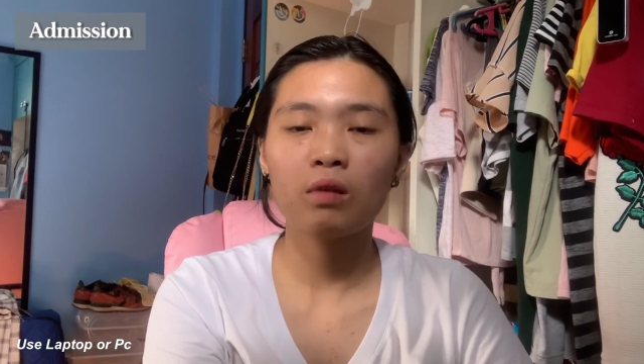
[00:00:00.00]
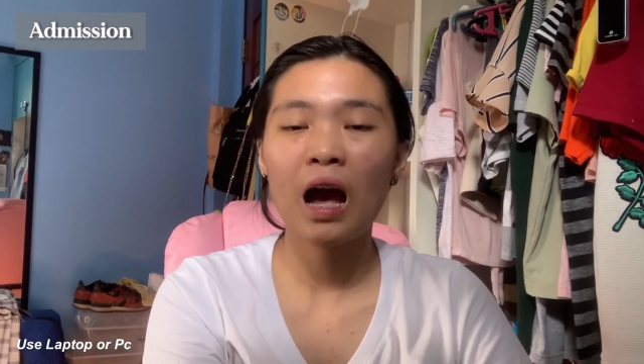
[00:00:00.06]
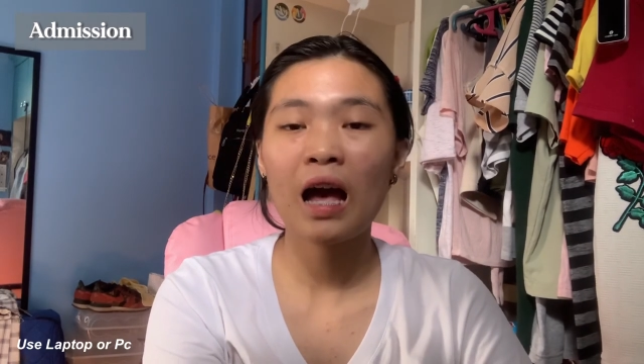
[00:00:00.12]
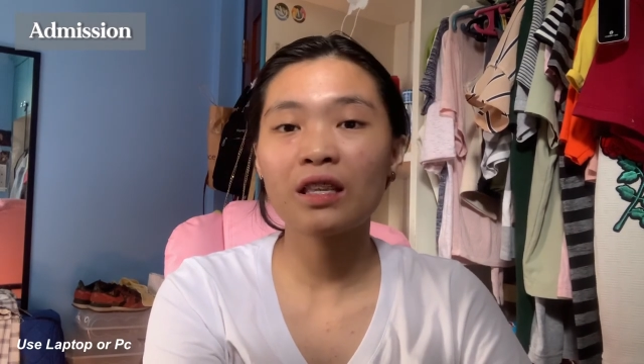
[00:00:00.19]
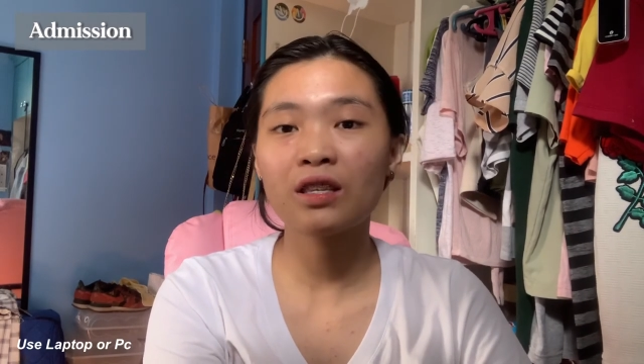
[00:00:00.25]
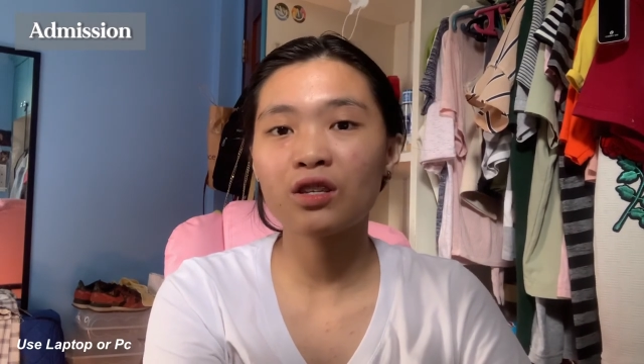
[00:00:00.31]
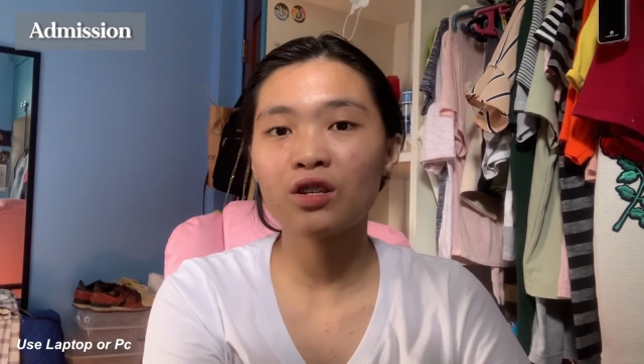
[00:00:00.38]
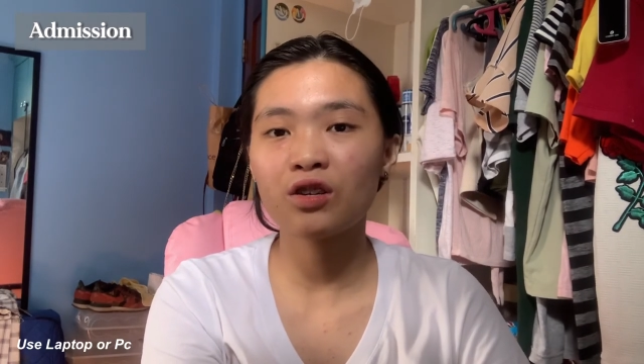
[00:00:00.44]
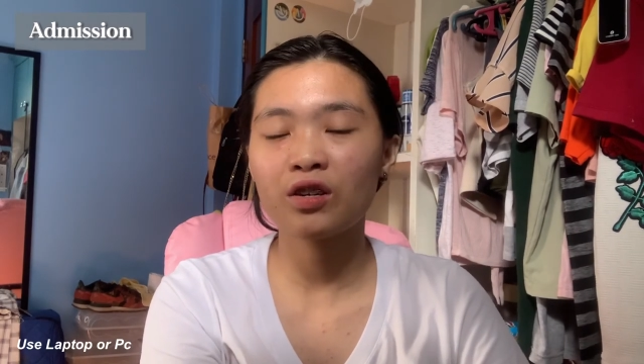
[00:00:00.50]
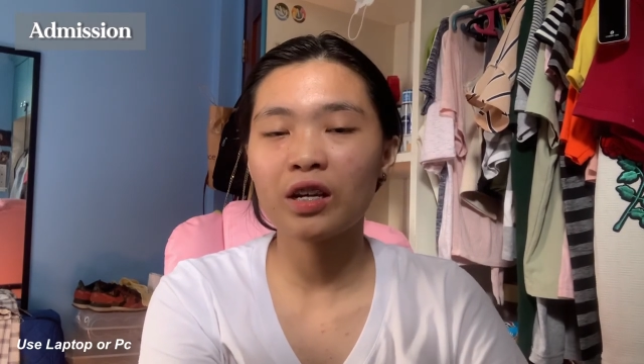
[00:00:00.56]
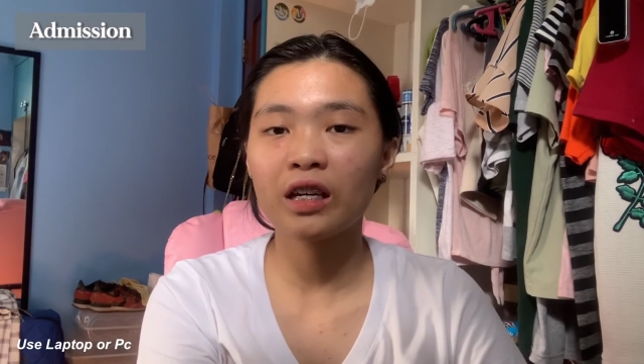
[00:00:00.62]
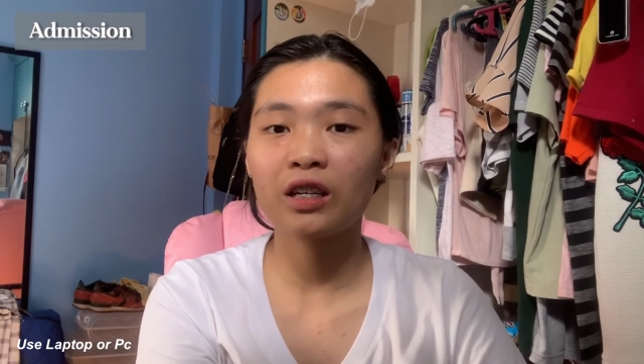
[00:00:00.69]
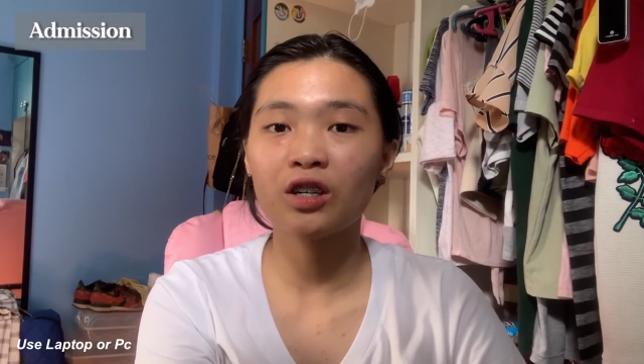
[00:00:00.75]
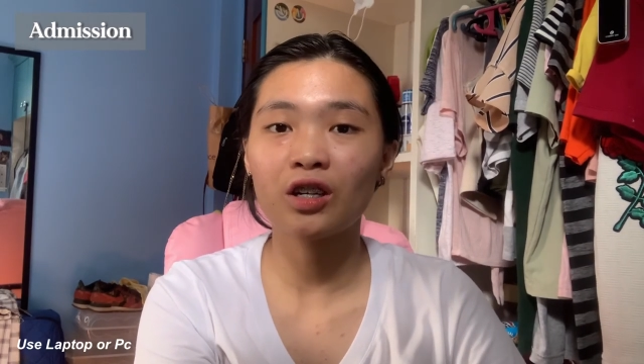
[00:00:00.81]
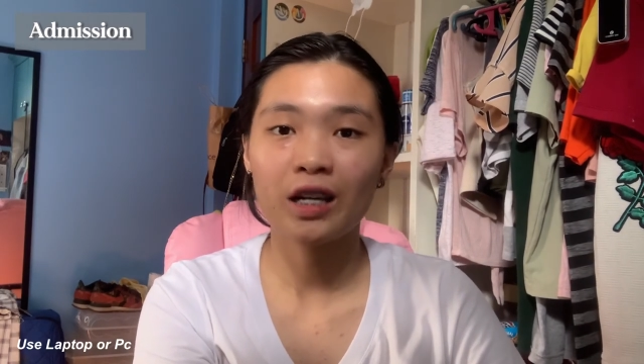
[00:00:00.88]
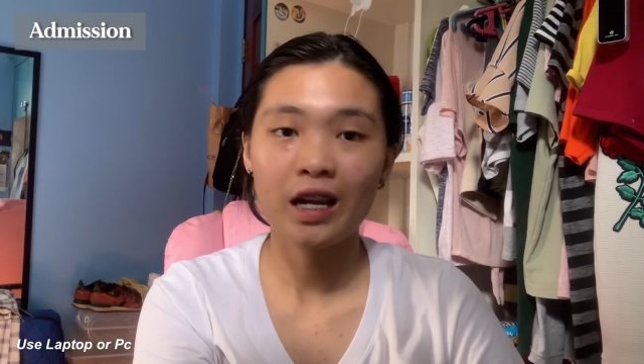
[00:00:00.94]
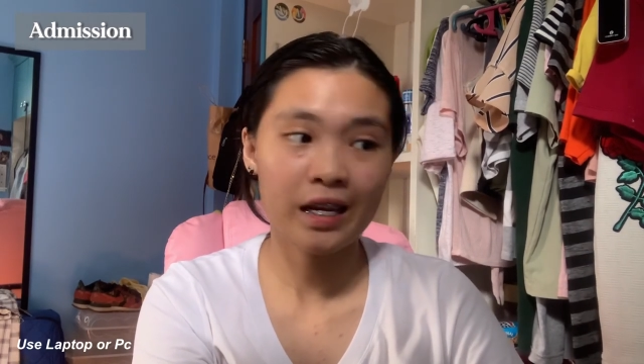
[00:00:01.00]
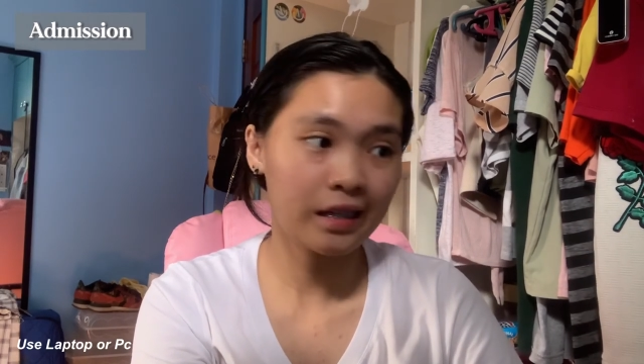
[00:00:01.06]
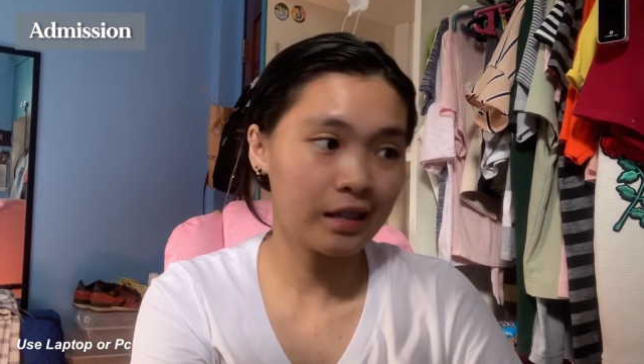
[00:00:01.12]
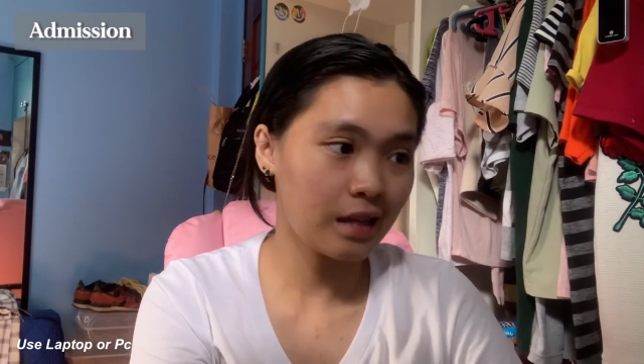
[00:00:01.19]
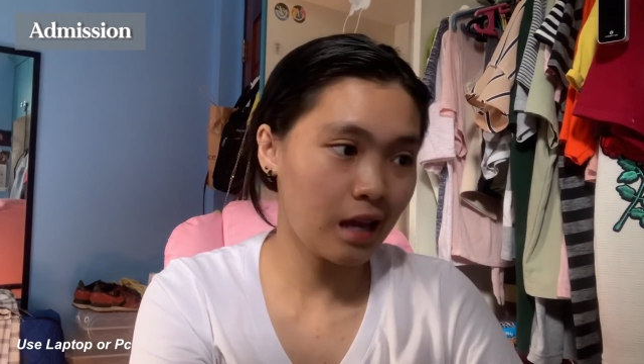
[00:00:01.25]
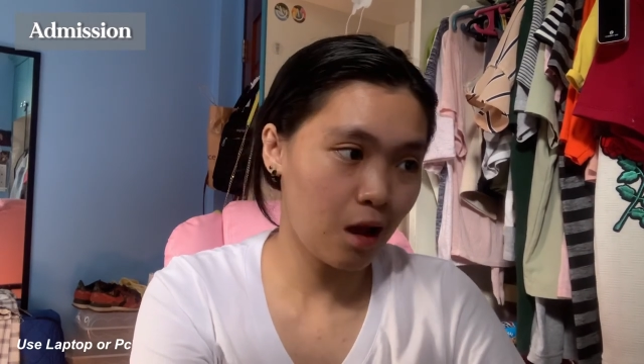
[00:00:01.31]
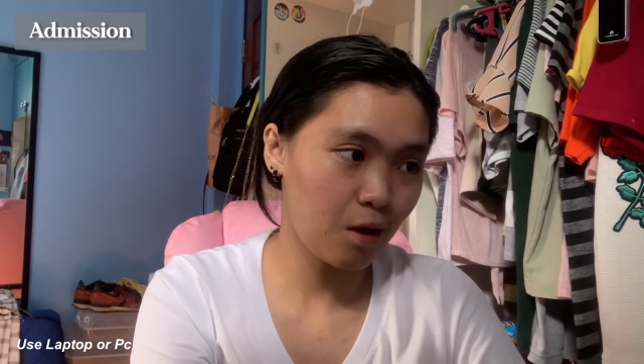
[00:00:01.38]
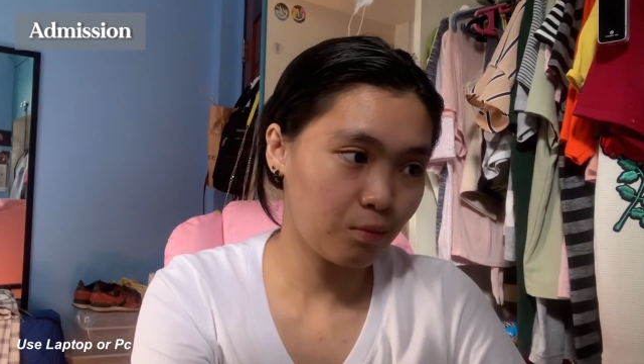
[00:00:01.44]
answering your
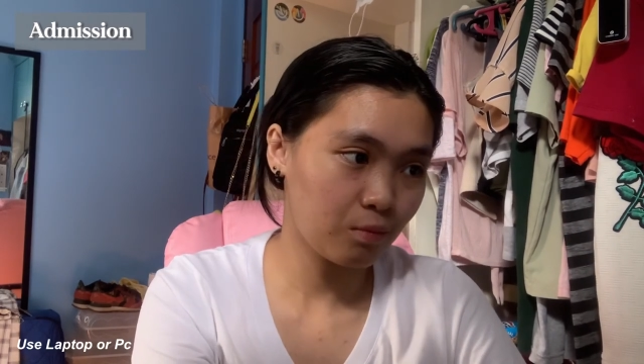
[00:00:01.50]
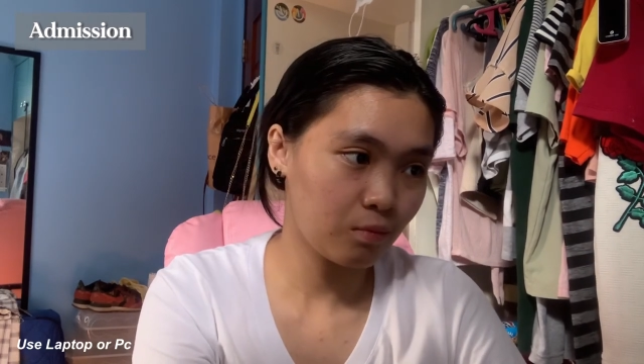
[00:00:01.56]
exam.